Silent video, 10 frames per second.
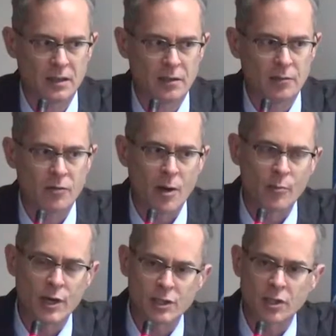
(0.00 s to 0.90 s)

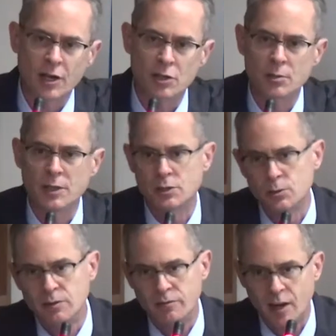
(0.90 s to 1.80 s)
from rich countries
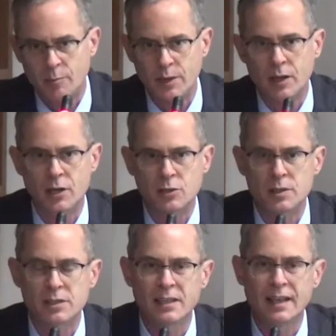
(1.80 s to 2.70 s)
to developing
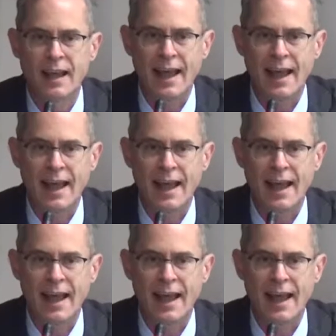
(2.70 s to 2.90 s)
countries.